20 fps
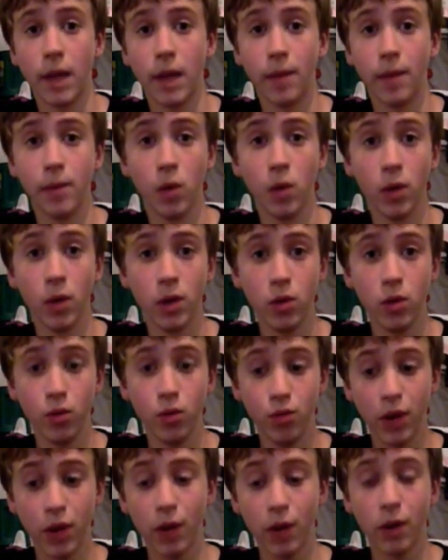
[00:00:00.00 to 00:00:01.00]
I'm going
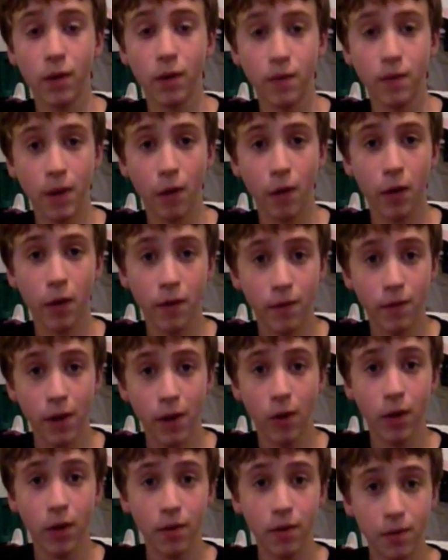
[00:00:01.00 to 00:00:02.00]
to very, very,
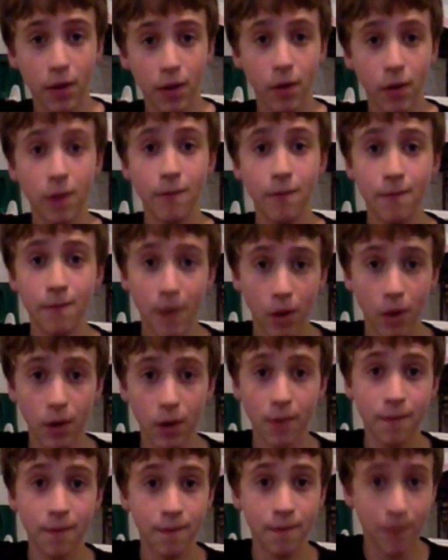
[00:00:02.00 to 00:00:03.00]
very, very,
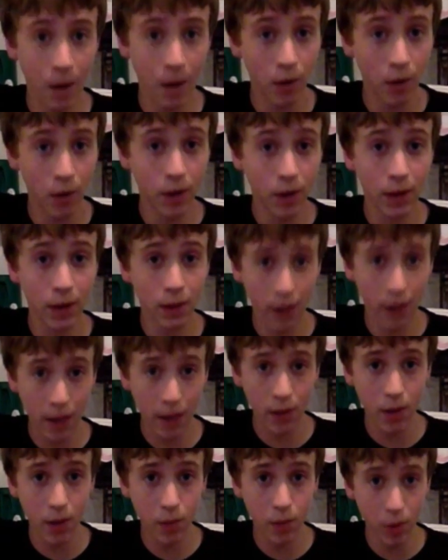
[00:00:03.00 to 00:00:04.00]
very, very
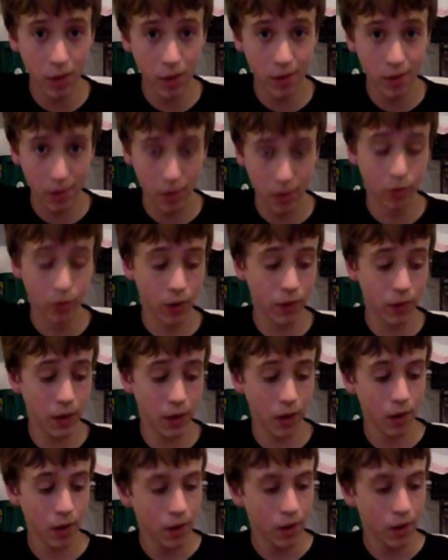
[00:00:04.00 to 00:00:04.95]
lightly put silver in there,